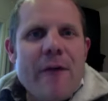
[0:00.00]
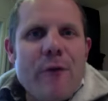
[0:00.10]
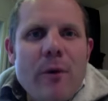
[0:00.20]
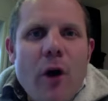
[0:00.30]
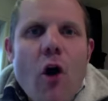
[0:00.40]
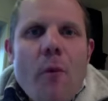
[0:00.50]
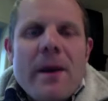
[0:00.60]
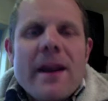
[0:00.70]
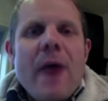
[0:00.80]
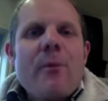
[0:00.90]
If we were
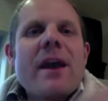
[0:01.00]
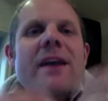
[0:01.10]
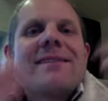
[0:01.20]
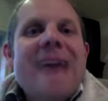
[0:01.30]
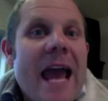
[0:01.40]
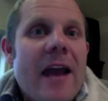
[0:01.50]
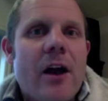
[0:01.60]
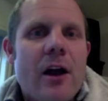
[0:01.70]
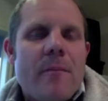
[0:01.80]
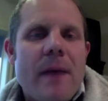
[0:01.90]
open and we could
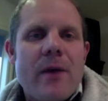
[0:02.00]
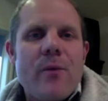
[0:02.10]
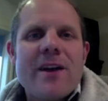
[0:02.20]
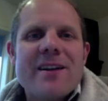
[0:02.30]
dialogue about it,